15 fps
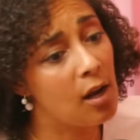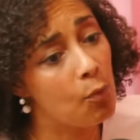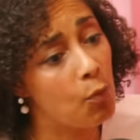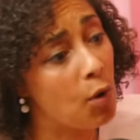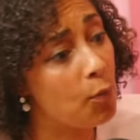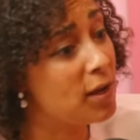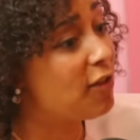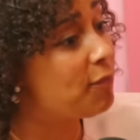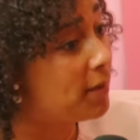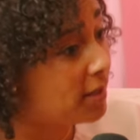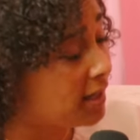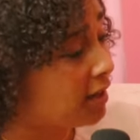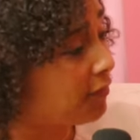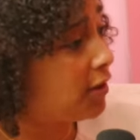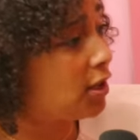on what we have been
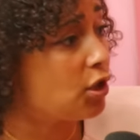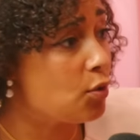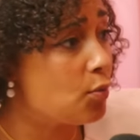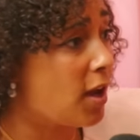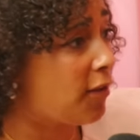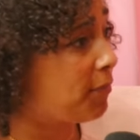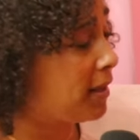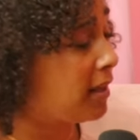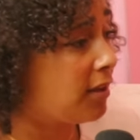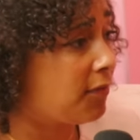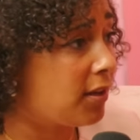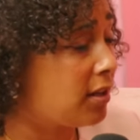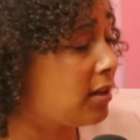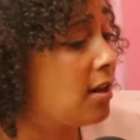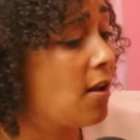given. You have been
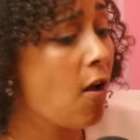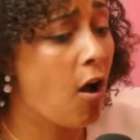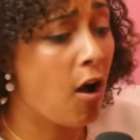given